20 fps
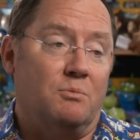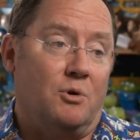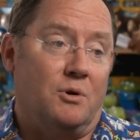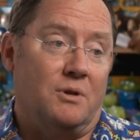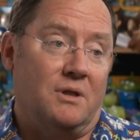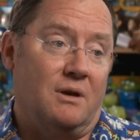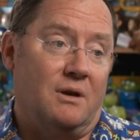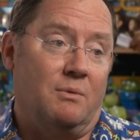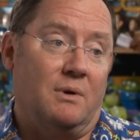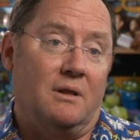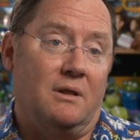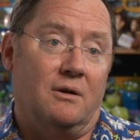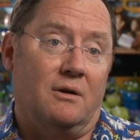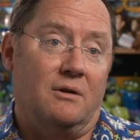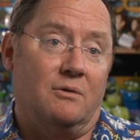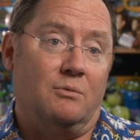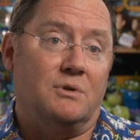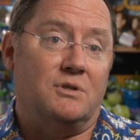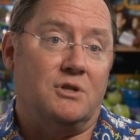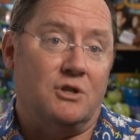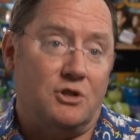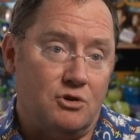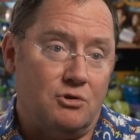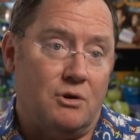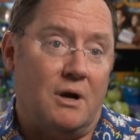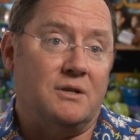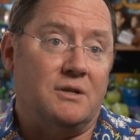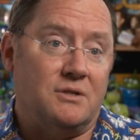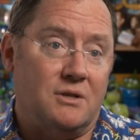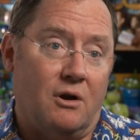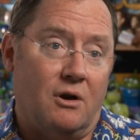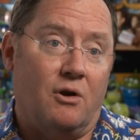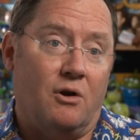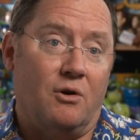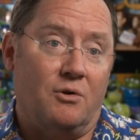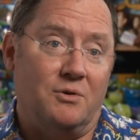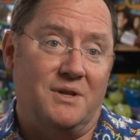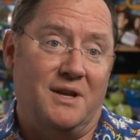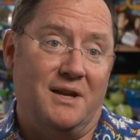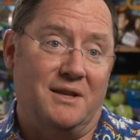important thing we learned was to trust
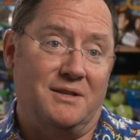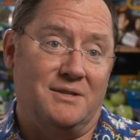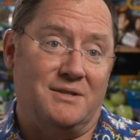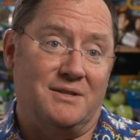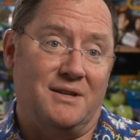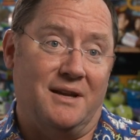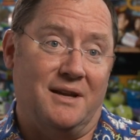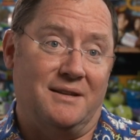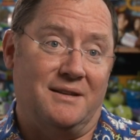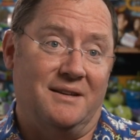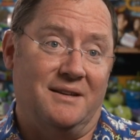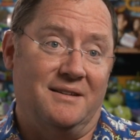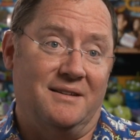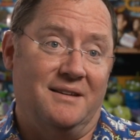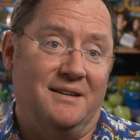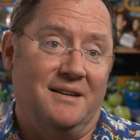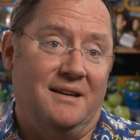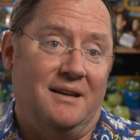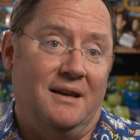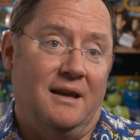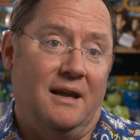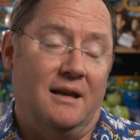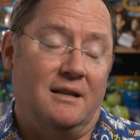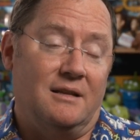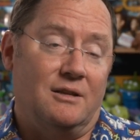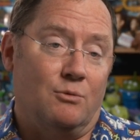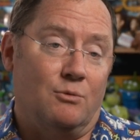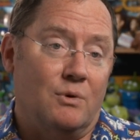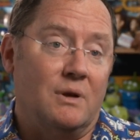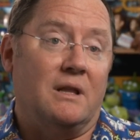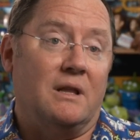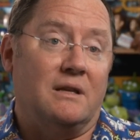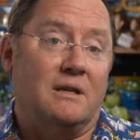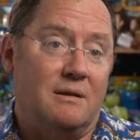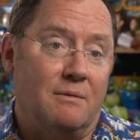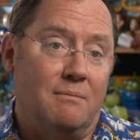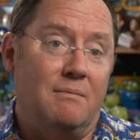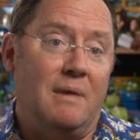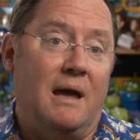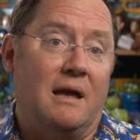our own instinct and to really
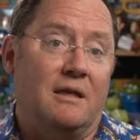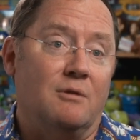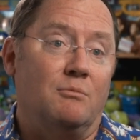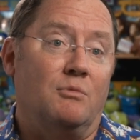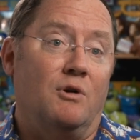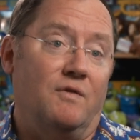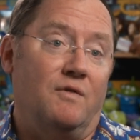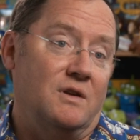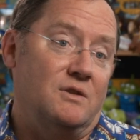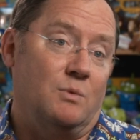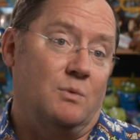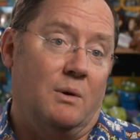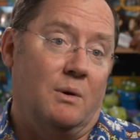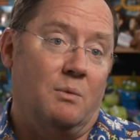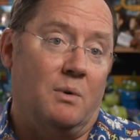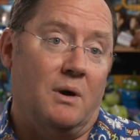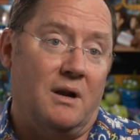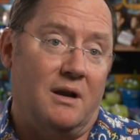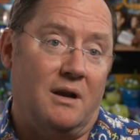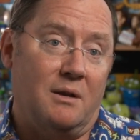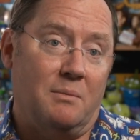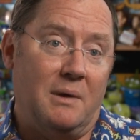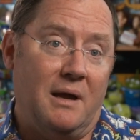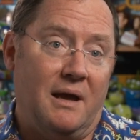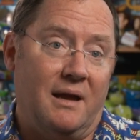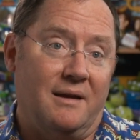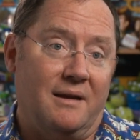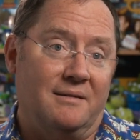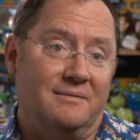to make the movies we wanted to make.